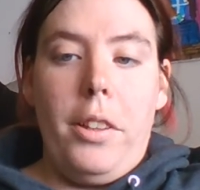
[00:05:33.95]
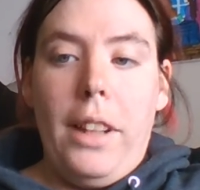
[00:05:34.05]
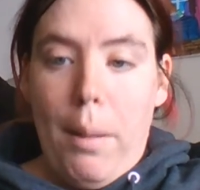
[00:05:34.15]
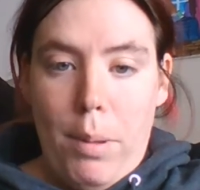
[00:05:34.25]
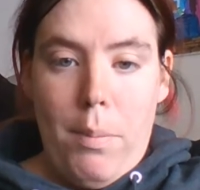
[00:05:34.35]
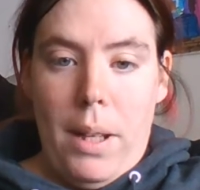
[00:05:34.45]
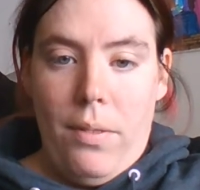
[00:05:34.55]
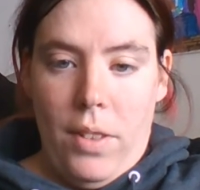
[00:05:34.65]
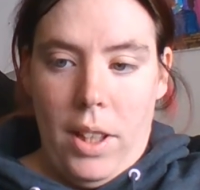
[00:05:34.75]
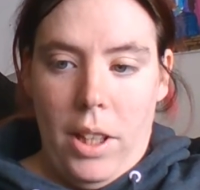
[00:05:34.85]
crappy made
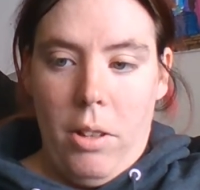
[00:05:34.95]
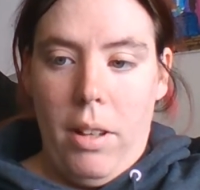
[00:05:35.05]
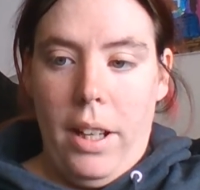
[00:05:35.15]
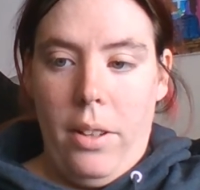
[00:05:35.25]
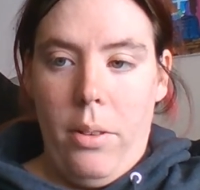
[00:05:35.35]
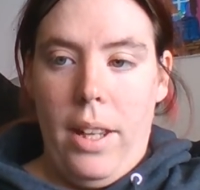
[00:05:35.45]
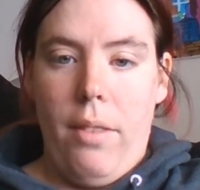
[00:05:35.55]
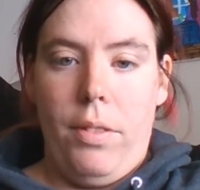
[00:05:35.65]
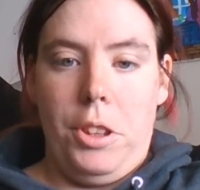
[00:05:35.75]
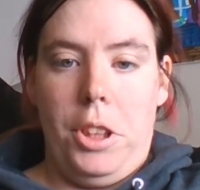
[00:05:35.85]
video, I know
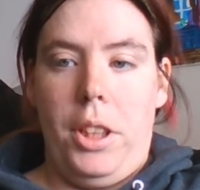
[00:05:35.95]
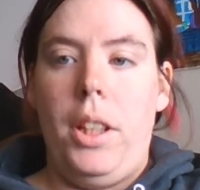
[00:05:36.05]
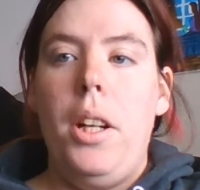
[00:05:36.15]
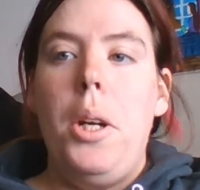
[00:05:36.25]
that for sure.